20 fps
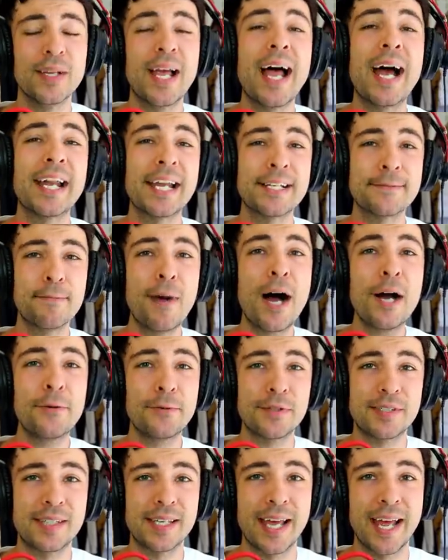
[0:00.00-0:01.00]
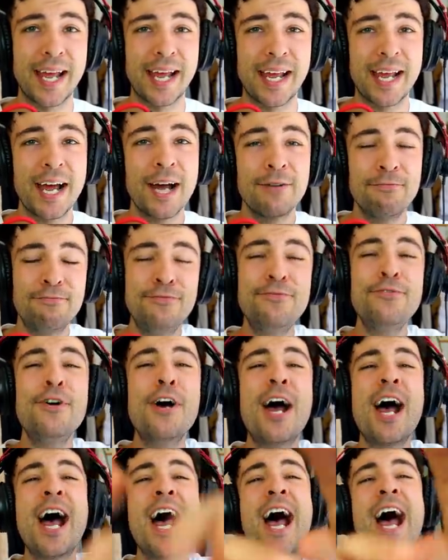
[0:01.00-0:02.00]
And as Mark would say,
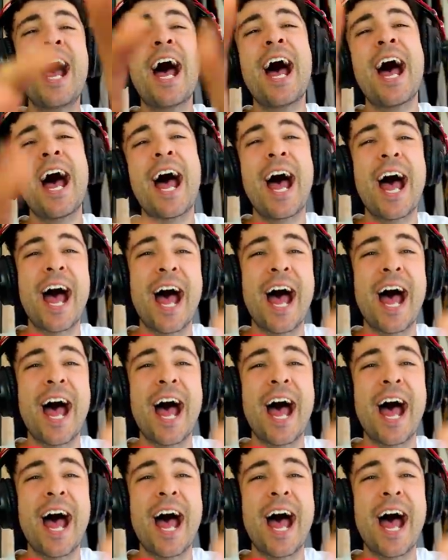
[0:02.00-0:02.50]
Rah!